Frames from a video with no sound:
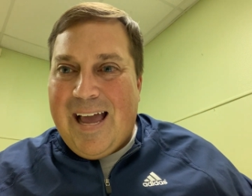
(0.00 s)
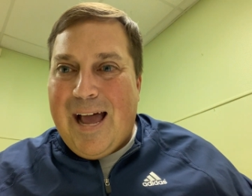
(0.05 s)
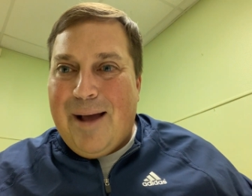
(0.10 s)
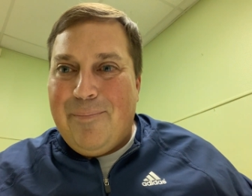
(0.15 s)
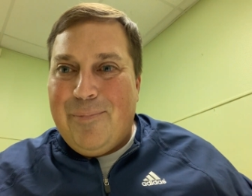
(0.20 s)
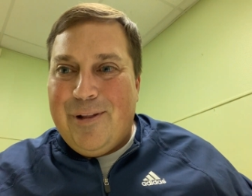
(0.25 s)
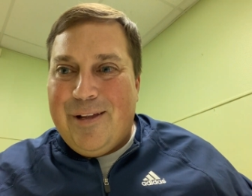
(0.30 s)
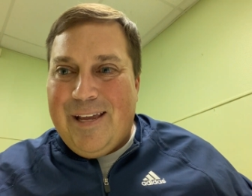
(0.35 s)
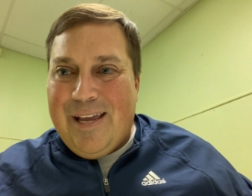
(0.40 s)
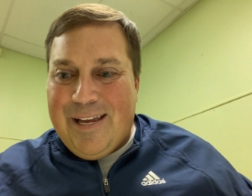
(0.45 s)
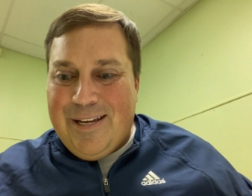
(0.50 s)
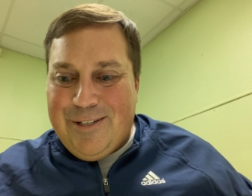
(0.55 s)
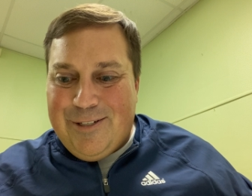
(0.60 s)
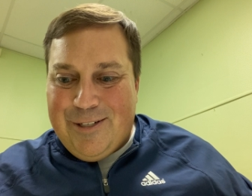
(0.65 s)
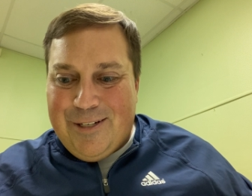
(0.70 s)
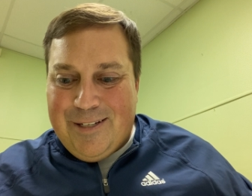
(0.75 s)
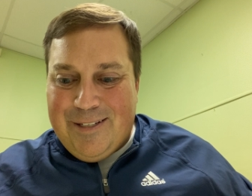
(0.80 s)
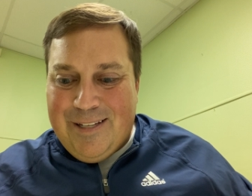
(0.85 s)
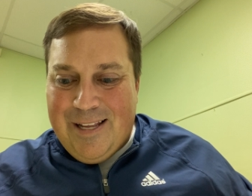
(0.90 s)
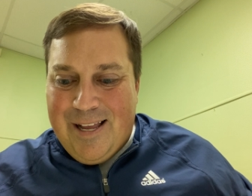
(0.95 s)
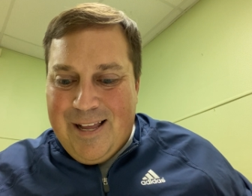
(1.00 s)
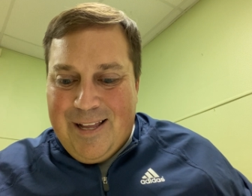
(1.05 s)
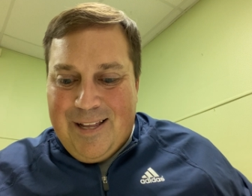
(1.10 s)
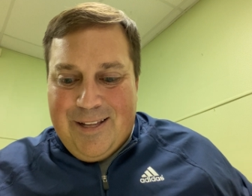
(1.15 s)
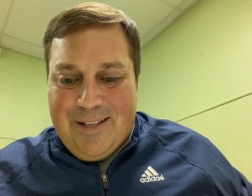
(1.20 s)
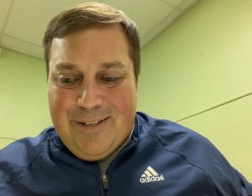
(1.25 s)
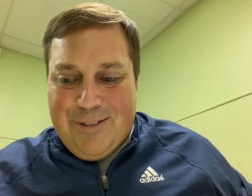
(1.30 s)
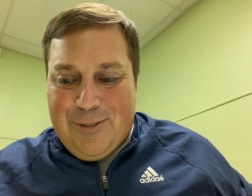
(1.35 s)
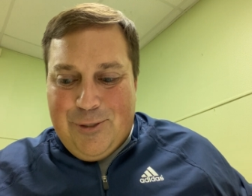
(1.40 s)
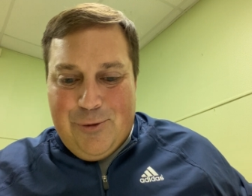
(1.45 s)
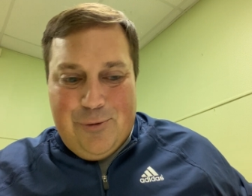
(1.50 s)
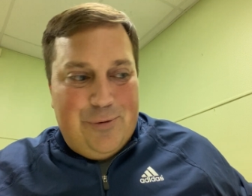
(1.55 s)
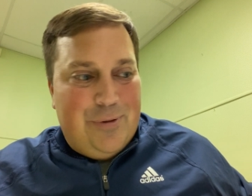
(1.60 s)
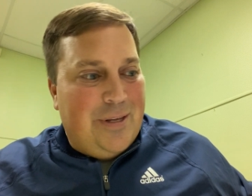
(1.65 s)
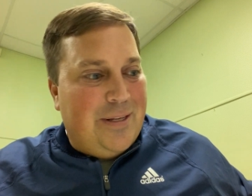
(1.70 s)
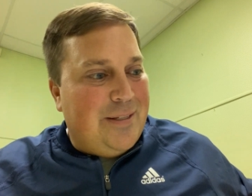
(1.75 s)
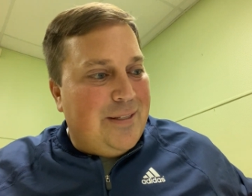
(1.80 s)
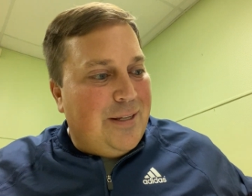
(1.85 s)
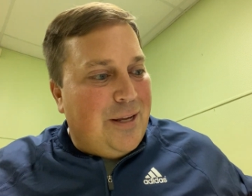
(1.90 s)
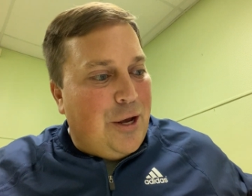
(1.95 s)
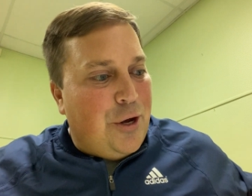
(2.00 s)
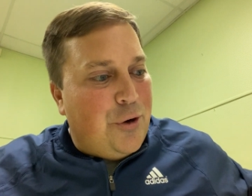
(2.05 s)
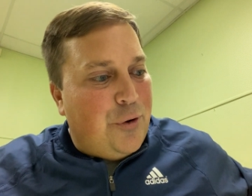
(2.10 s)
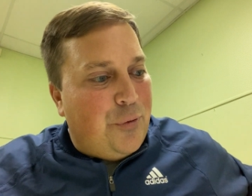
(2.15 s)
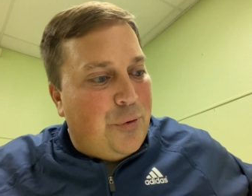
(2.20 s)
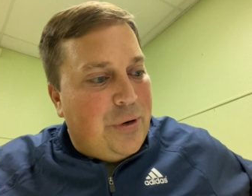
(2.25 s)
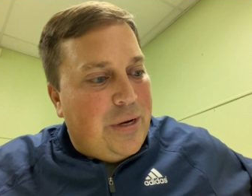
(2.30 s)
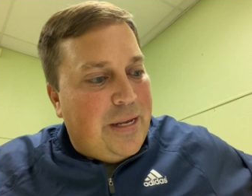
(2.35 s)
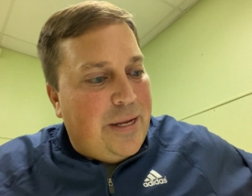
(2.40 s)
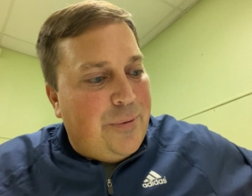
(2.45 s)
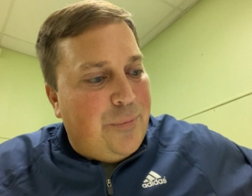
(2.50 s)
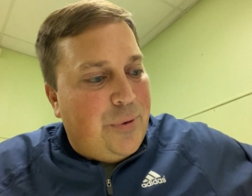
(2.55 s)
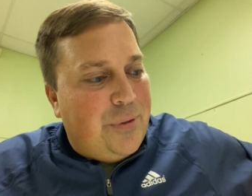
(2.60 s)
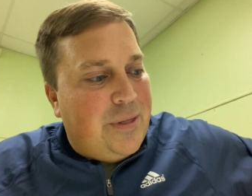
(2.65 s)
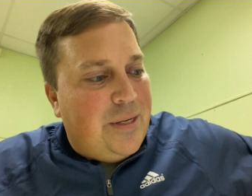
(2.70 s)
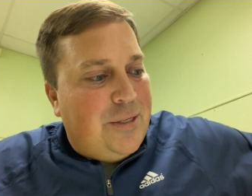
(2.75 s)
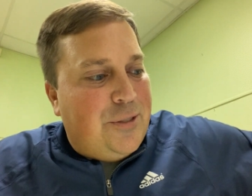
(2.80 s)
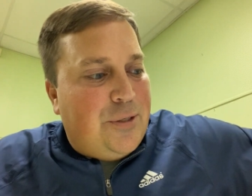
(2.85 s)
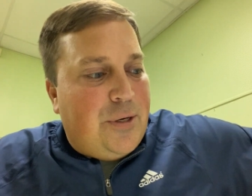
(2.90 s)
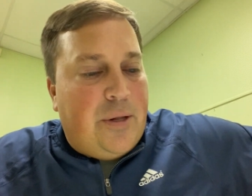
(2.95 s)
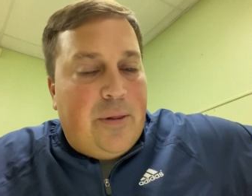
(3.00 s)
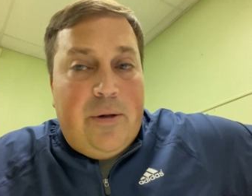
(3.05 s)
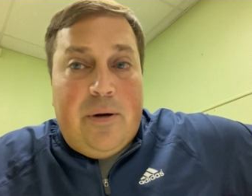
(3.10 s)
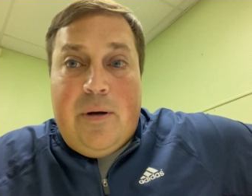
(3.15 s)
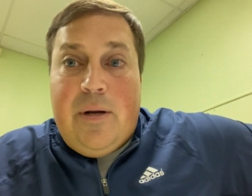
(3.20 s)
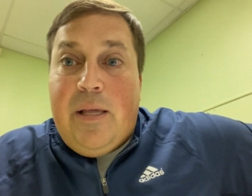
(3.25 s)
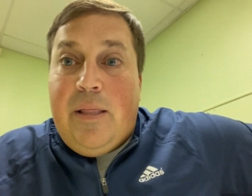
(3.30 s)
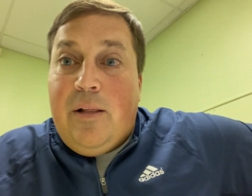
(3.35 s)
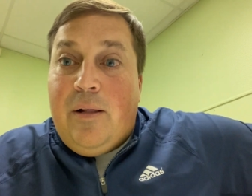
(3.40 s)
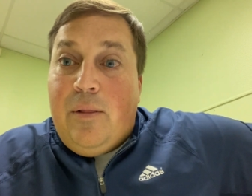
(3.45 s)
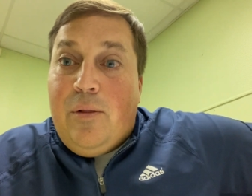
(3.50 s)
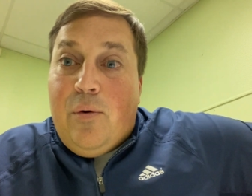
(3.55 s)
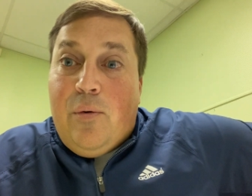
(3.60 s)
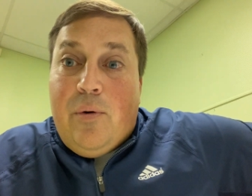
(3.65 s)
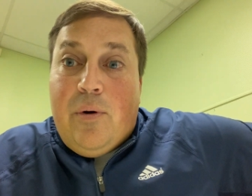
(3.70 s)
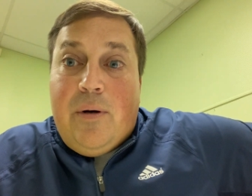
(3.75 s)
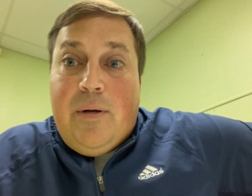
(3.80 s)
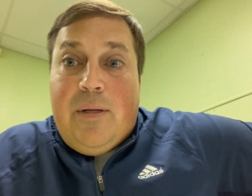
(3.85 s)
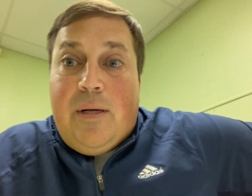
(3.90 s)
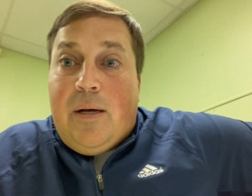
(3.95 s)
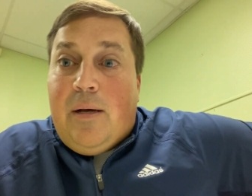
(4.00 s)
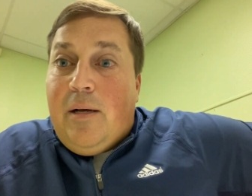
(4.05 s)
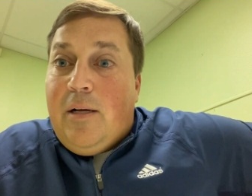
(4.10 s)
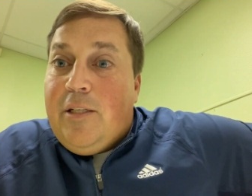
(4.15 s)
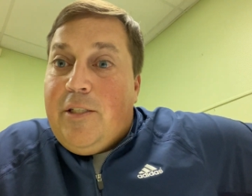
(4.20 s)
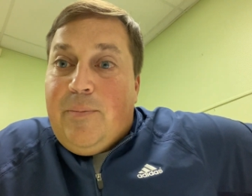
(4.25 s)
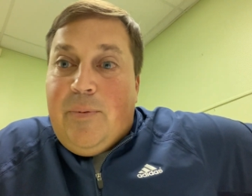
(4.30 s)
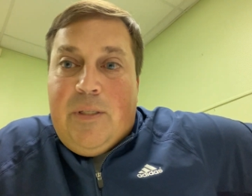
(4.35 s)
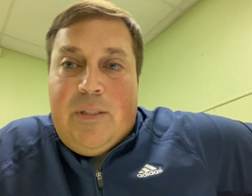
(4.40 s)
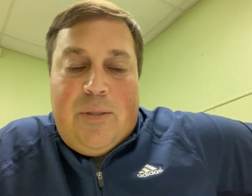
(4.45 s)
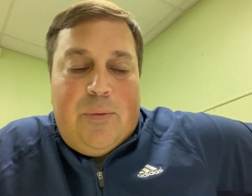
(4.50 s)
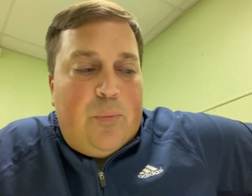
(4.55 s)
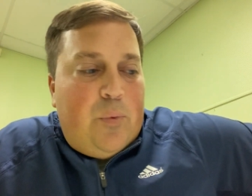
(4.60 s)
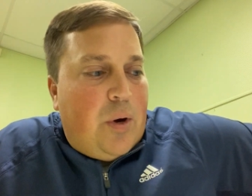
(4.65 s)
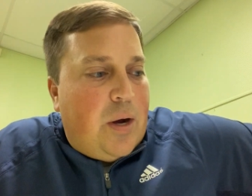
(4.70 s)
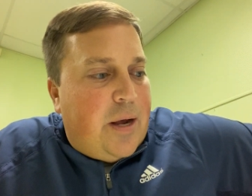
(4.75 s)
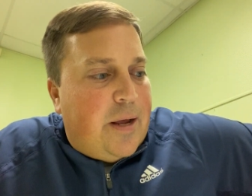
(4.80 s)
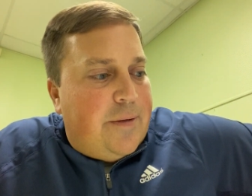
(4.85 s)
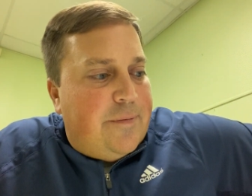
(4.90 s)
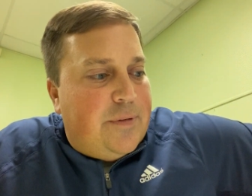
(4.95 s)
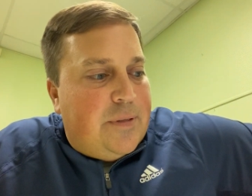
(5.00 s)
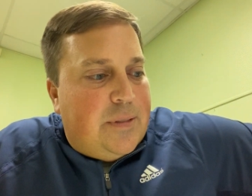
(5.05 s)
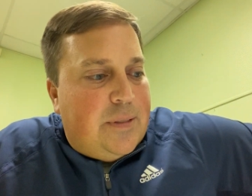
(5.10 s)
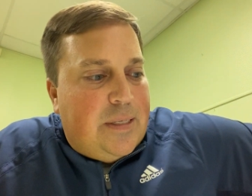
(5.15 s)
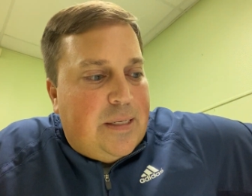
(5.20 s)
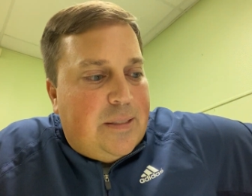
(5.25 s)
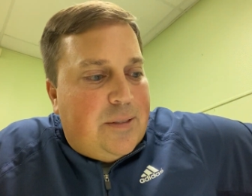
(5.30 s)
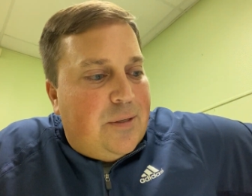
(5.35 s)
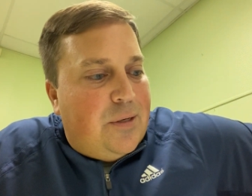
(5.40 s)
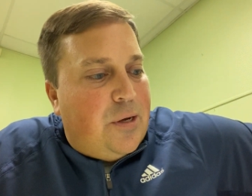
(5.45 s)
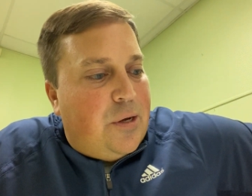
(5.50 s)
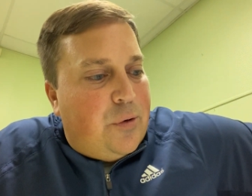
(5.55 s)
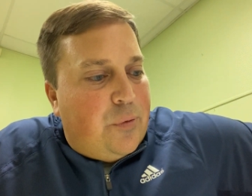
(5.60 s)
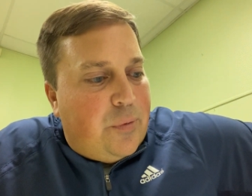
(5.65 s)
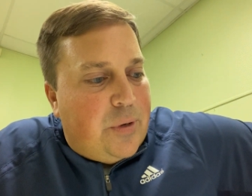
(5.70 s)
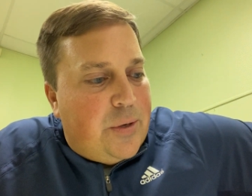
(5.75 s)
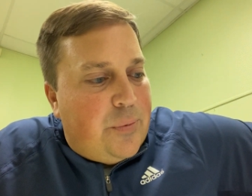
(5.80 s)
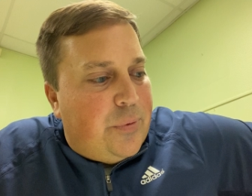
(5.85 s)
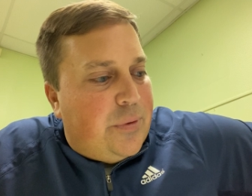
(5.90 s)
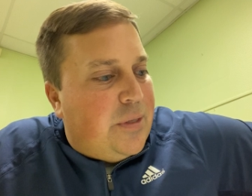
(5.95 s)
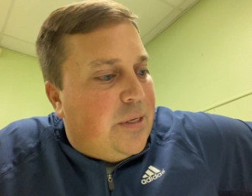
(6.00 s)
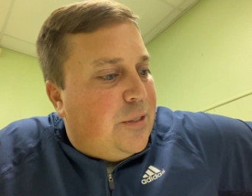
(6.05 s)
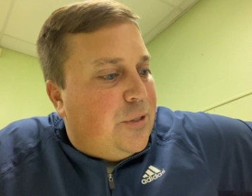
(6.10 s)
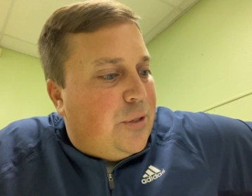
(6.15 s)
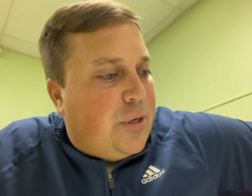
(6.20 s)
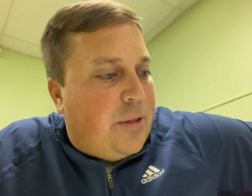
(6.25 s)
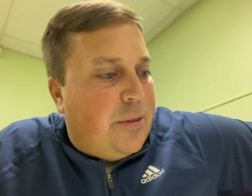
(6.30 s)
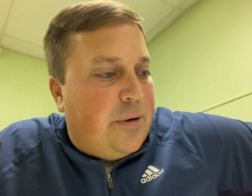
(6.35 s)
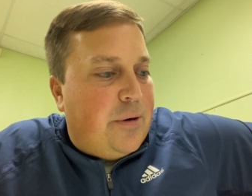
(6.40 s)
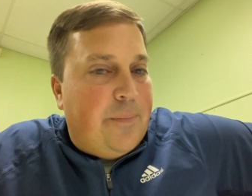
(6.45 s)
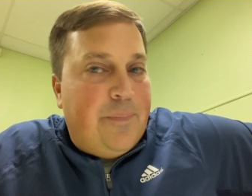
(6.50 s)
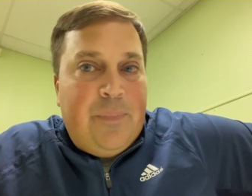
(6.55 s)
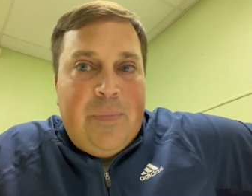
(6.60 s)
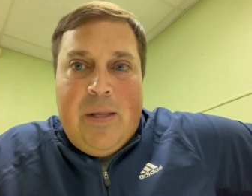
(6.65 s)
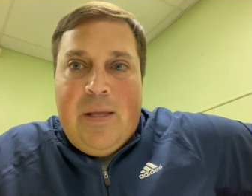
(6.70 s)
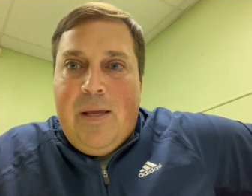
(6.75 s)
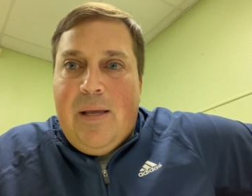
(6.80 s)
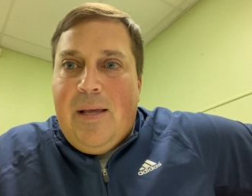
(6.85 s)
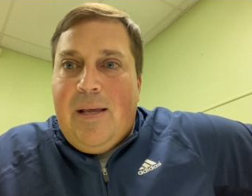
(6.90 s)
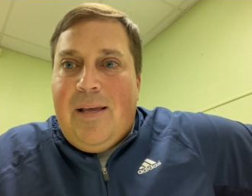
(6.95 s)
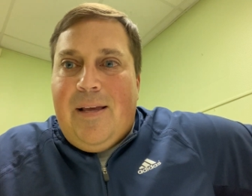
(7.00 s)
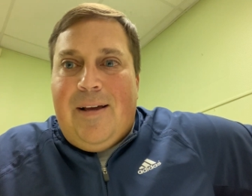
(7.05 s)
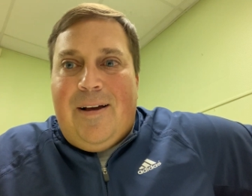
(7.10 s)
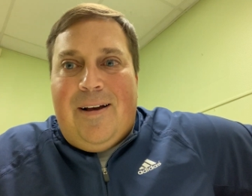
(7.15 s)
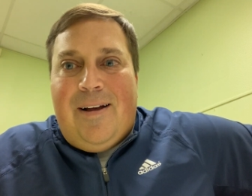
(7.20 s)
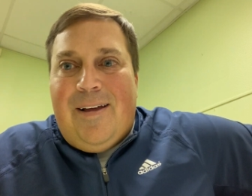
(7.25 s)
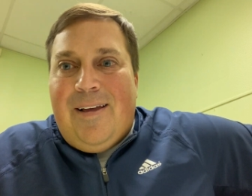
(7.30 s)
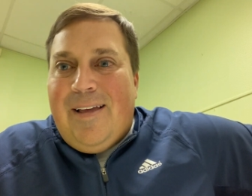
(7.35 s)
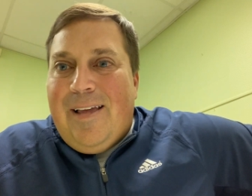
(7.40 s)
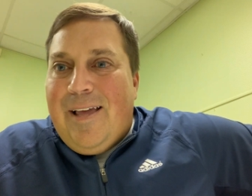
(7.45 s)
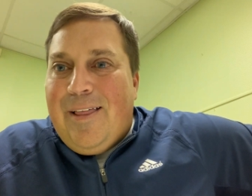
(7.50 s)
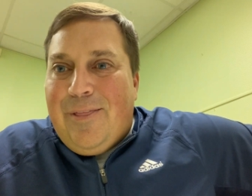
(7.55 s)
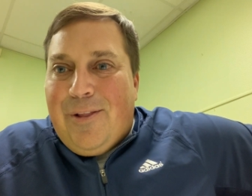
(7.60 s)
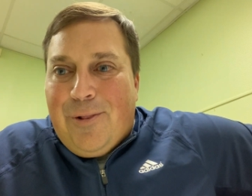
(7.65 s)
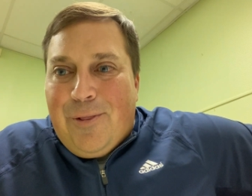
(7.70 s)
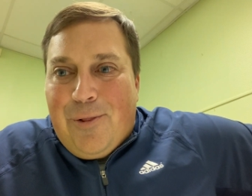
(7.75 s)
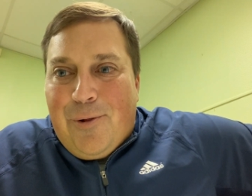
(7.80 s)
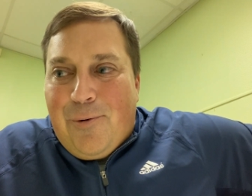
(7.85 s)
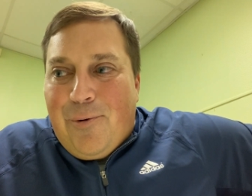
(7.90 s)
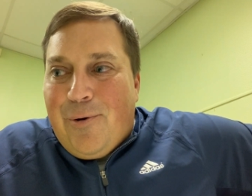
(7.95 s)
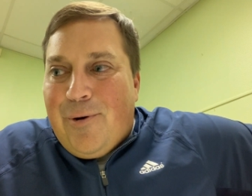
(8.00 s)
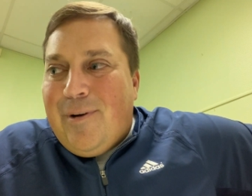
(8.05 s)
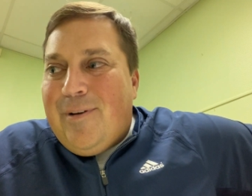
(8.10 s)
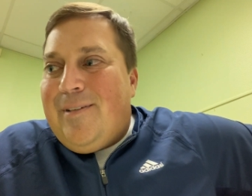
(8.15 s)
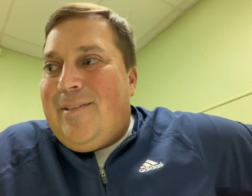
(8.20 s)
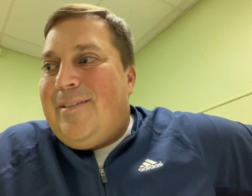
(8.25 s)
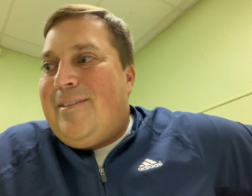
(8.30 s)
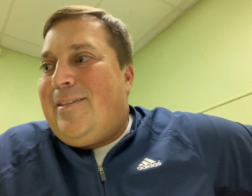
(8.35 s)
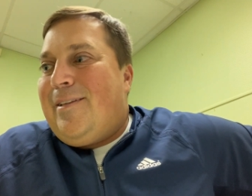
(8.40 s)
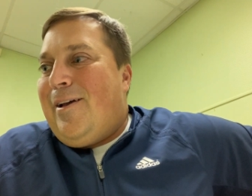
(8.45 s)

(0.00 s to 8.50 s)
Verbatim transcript: application to this agreeing with each other in the Lord. Uh, husbands and wives need to agree with each other uh, in the Lord.